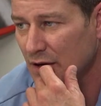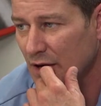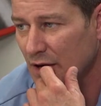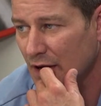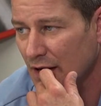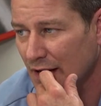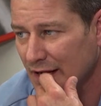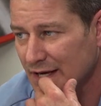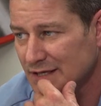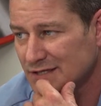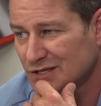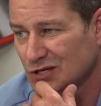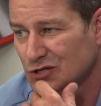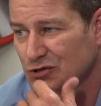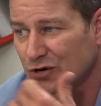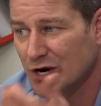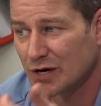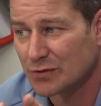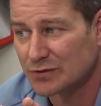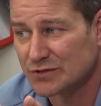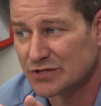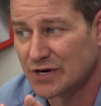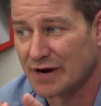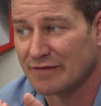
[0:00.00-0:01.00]
And I guess the truck was
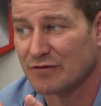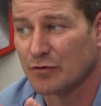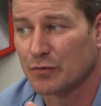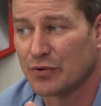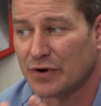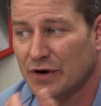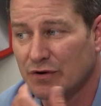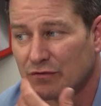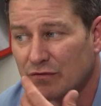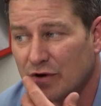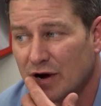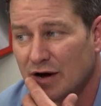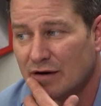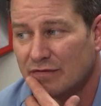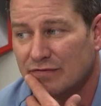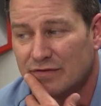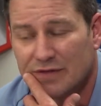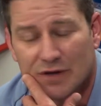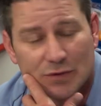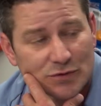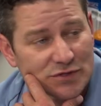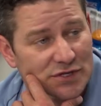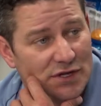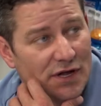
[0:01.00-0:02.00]
driving pretty rough and there
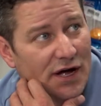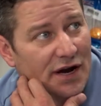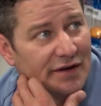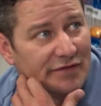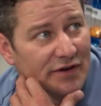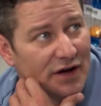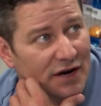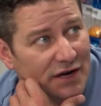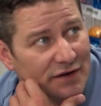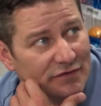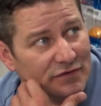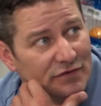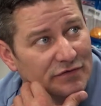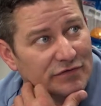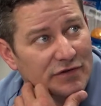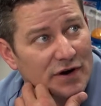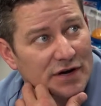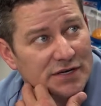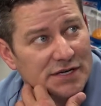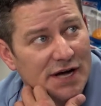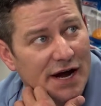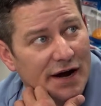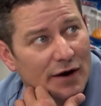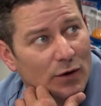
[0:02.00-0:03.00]
was a lot of uneven front
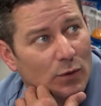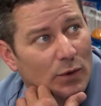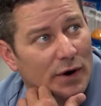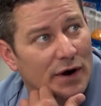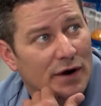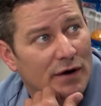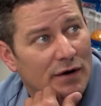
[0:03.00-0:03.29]
tire wear.